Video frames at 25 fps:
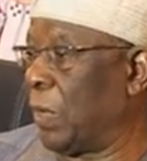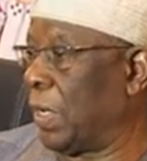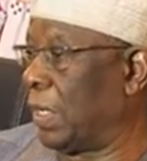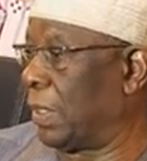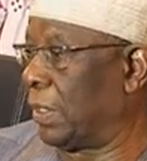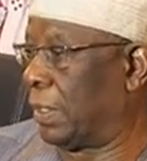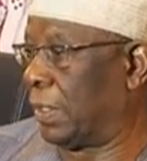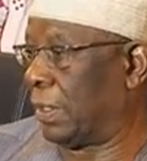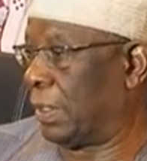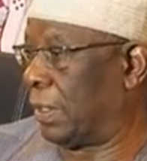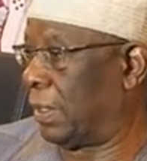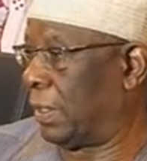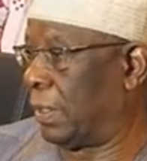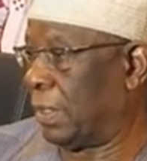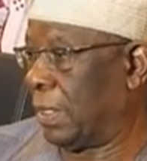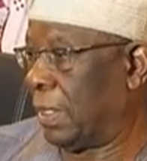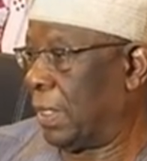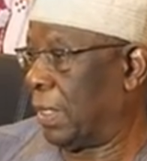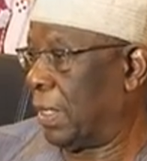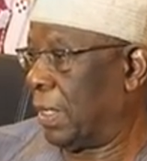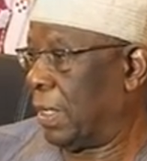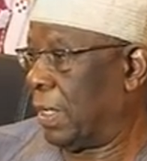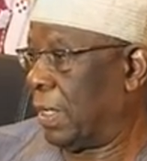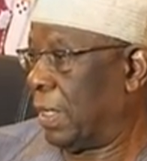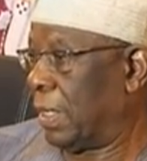ways.
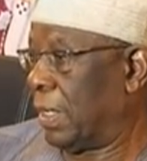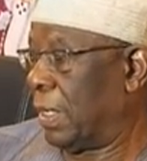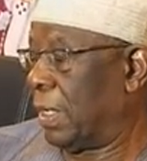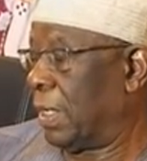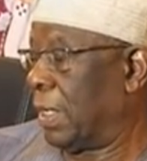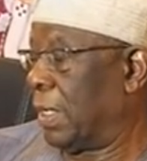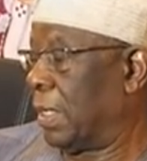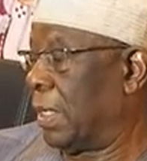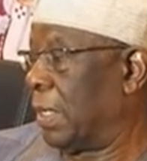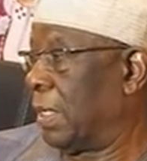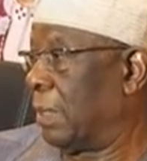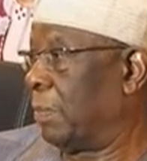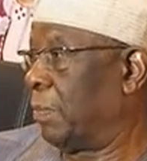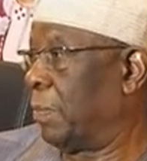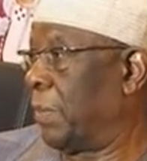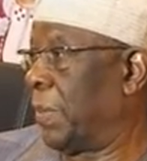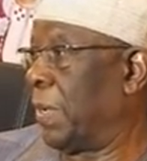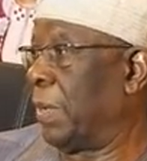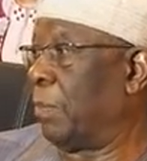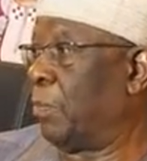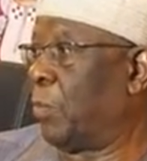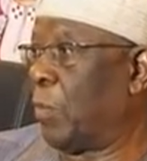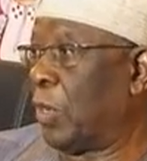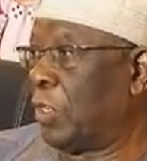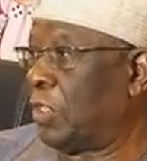
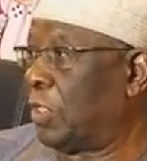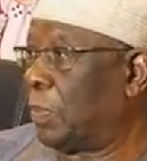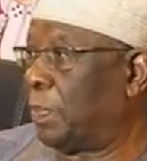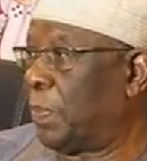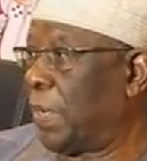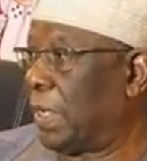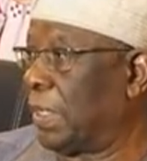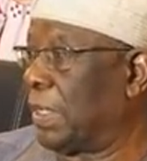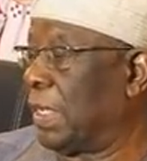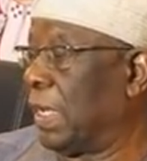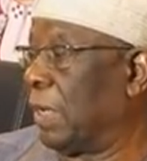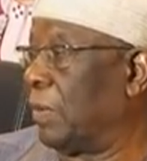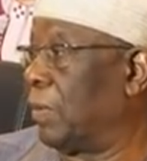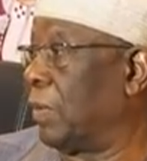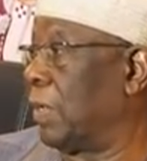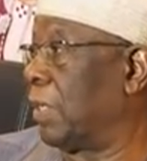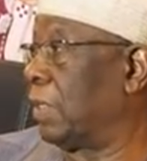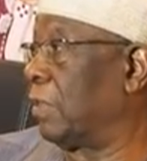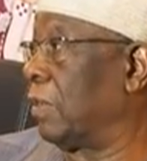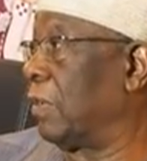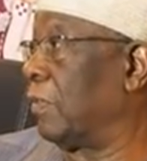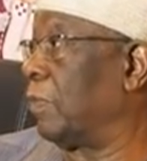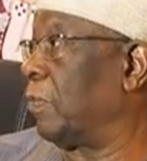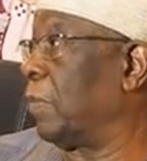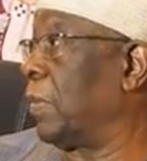Much better
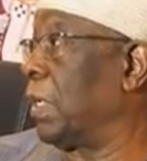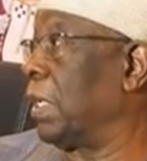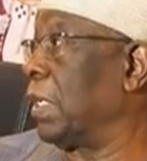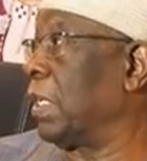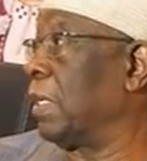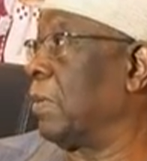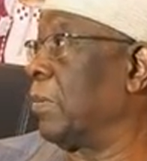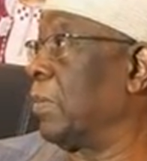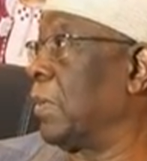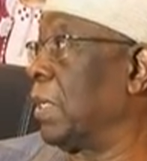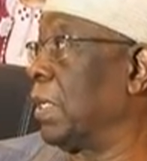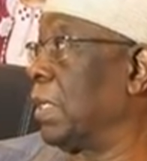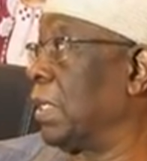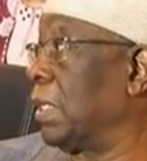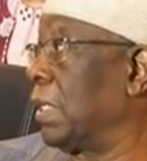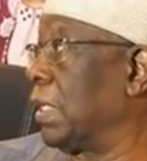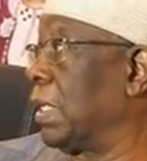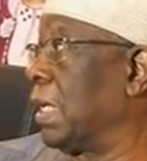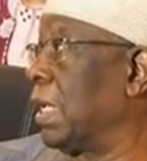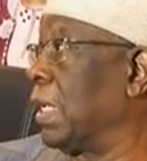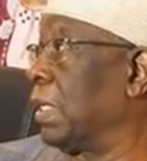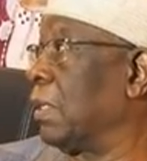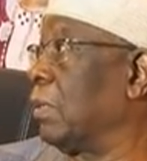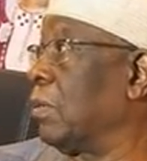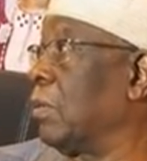ways of making money
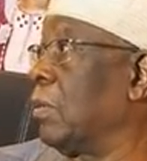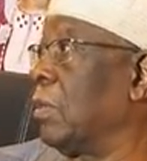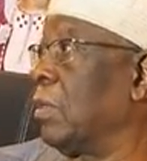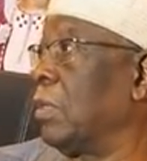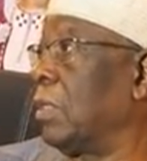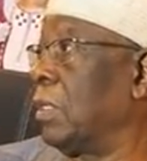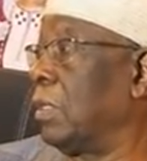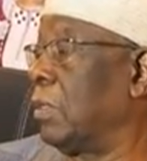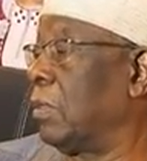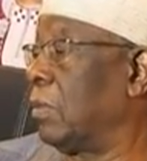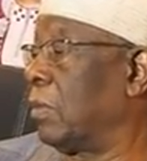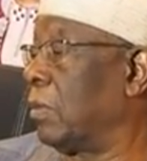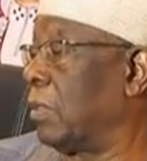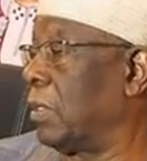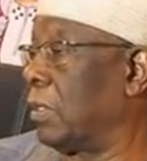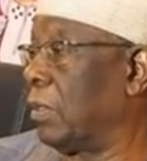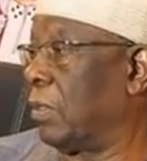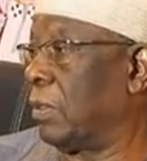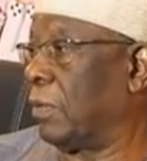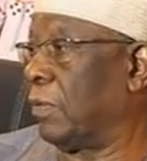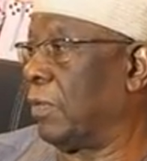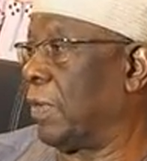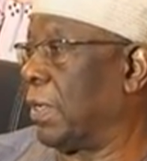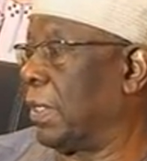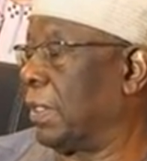than going into
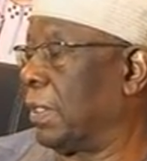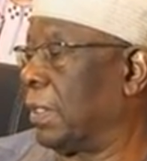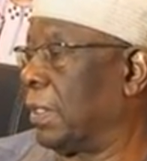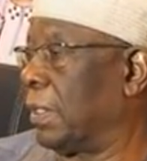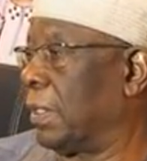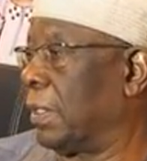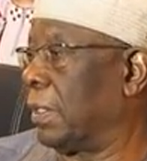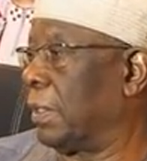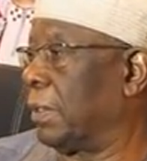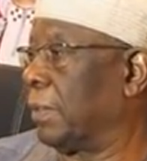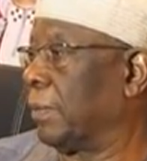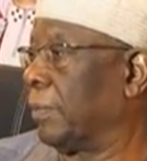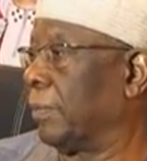university.